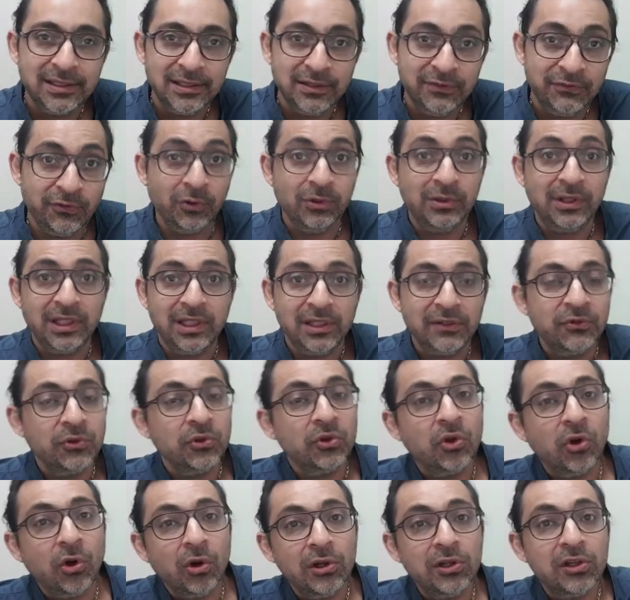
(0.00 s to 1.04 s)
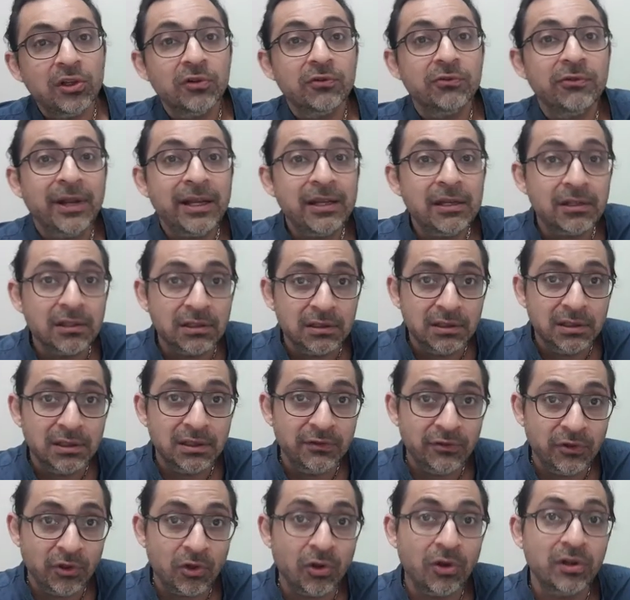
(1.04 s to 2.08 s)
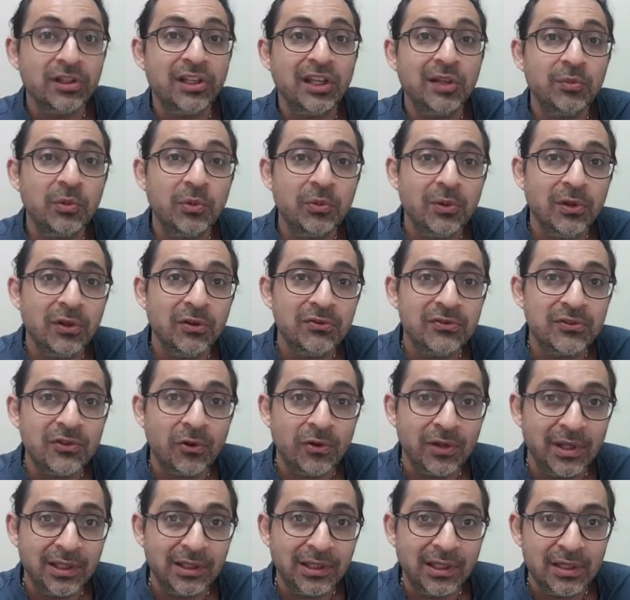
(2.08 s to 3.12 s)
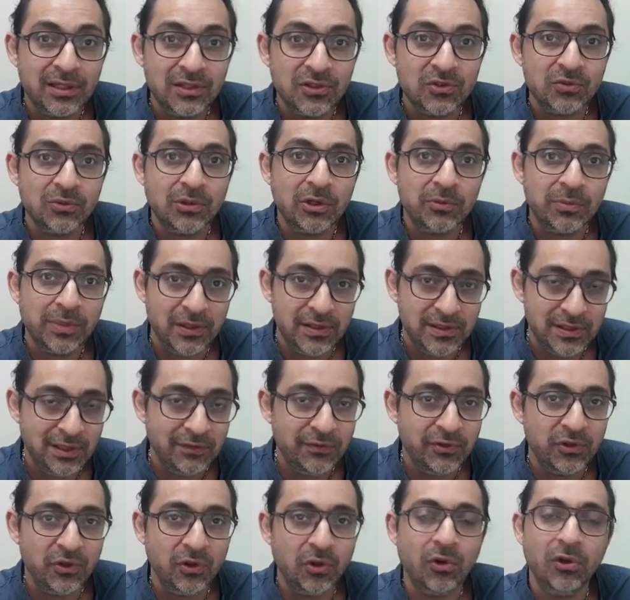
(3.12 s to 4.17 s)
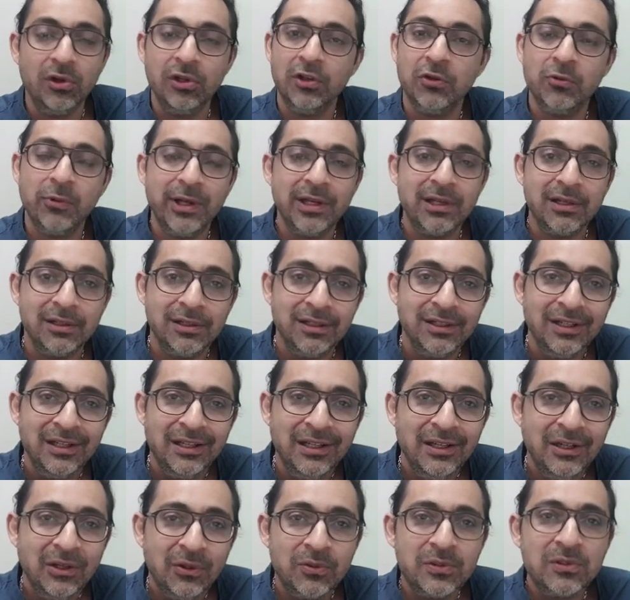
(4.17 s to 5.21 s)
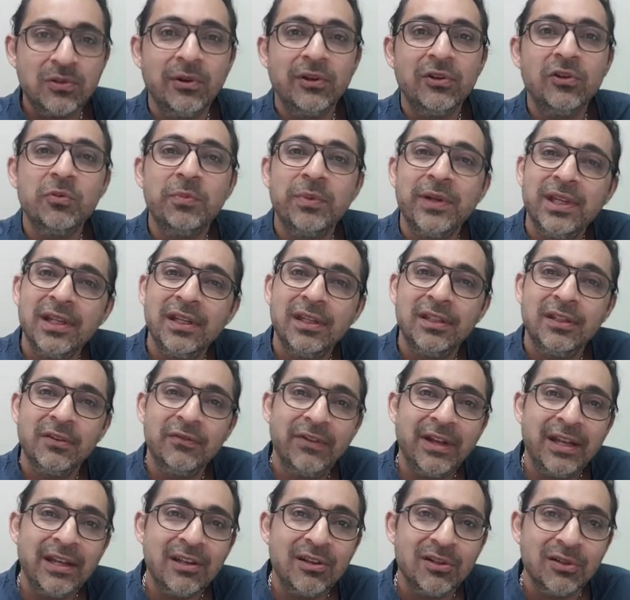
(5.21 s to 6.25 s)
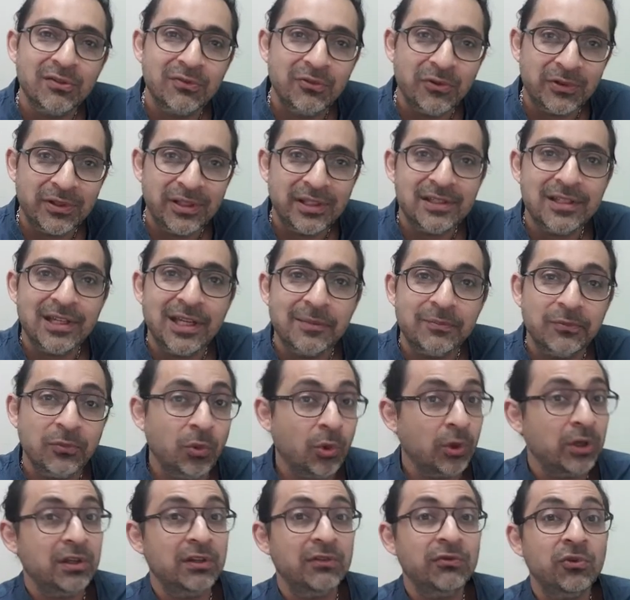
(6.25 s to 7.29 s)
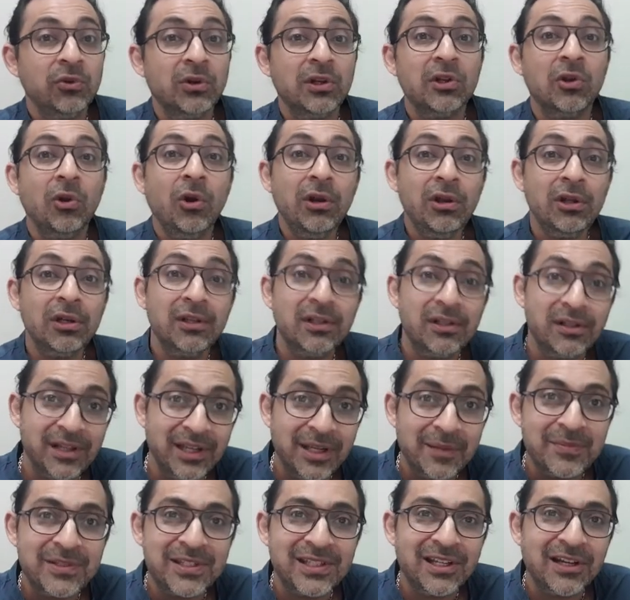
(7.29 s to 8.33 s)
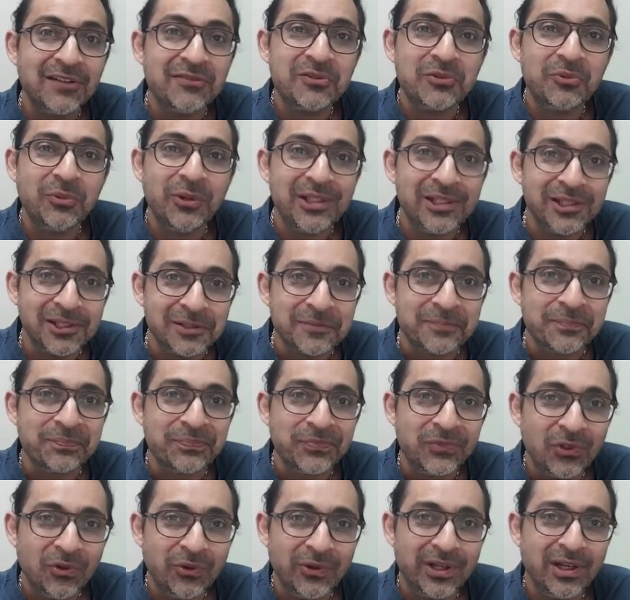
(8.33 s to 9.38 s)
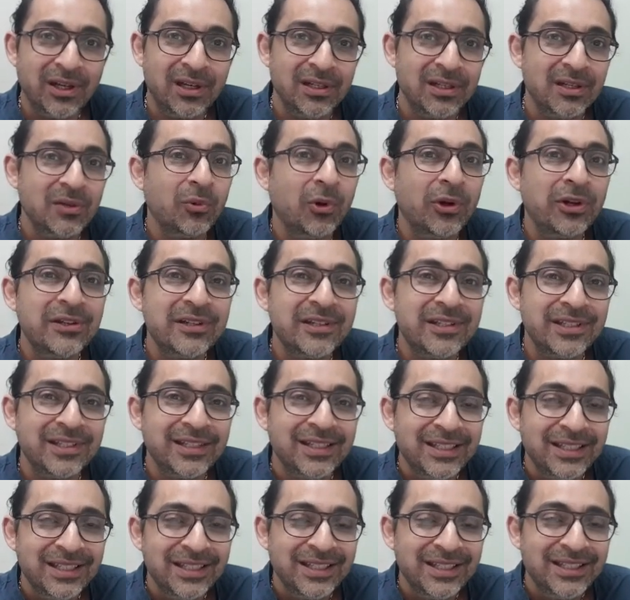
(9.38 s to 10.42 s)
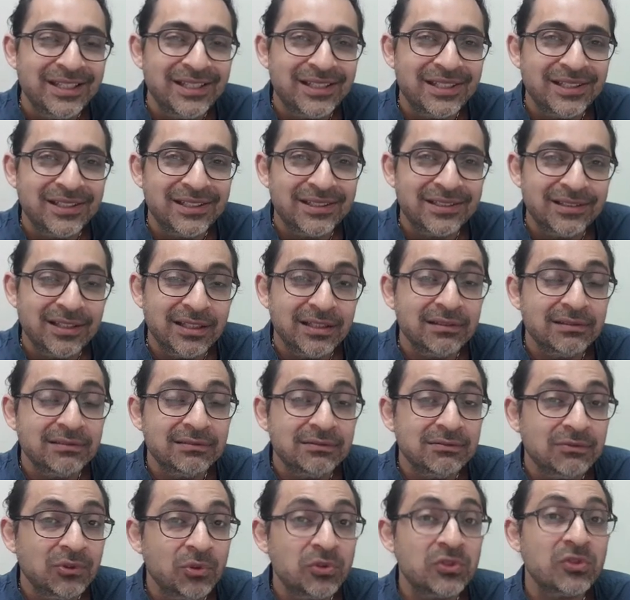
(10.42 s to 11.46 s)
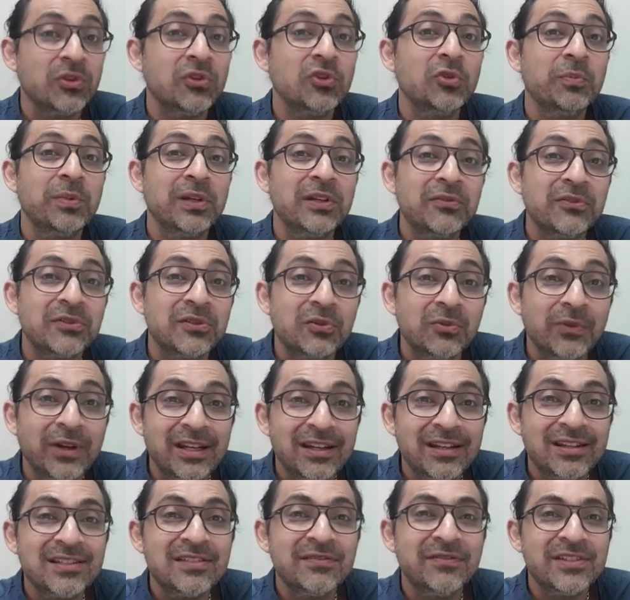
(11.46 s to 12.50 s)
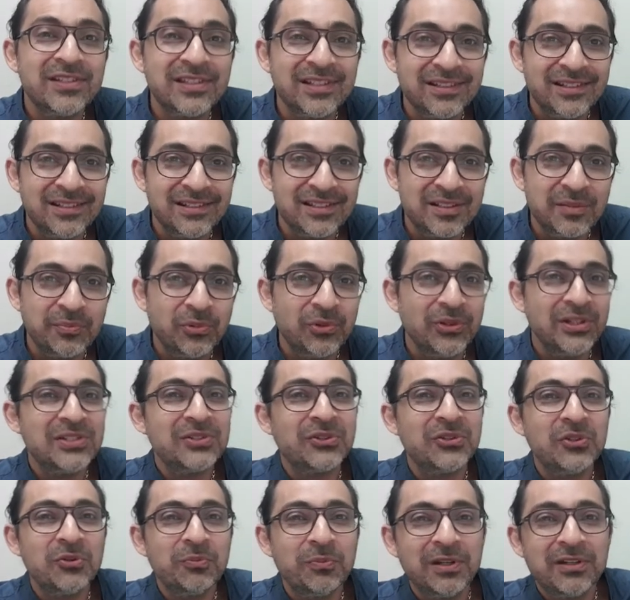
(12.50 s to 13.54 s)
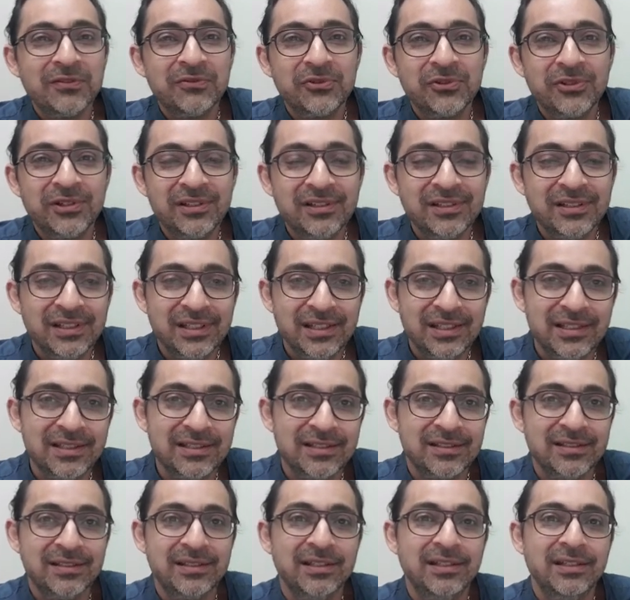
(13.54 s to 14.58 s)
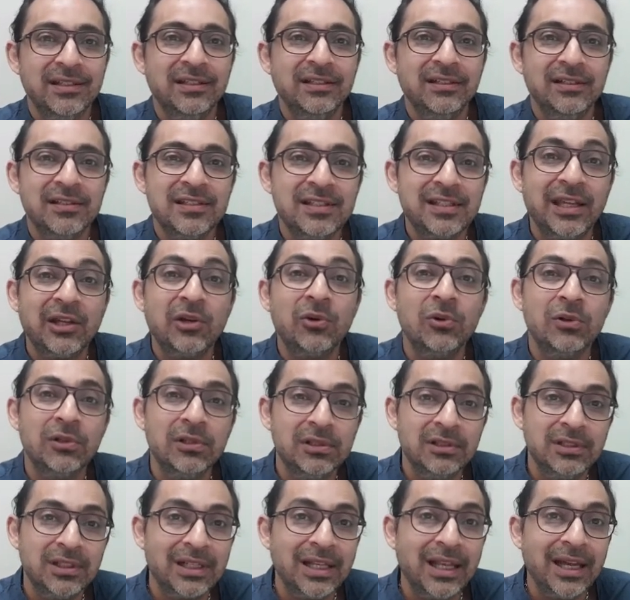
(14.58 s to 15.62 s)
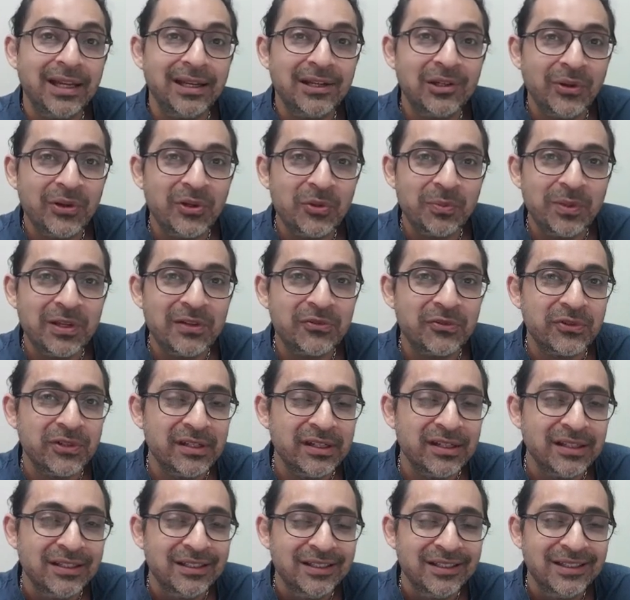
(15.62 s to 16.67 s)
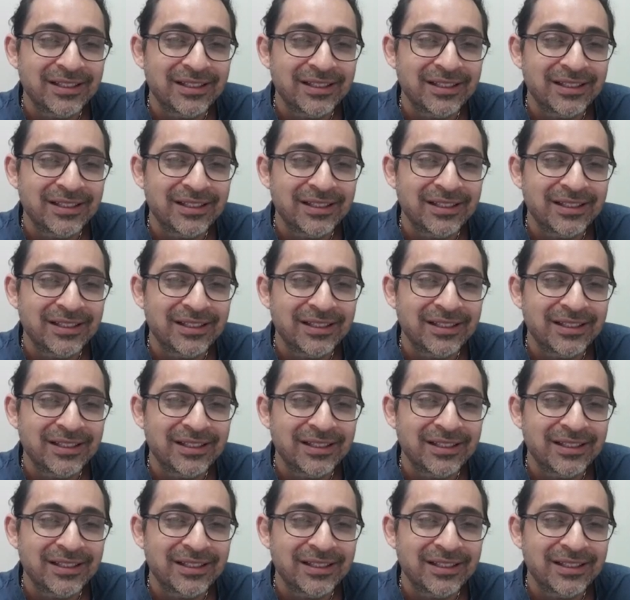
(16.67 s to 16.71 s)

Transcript: Fourthly, if you call your vendor, if you're not capable of sorting that issue out by yourself, and you call your vendor, who's going to pay the vendor for their time? What if you're not under AMC after 1 year or under warranty? Then who's going to pay for the vendor's visit? Is the police going to pay for it? Is the stakeholder, the client, going to pay for it?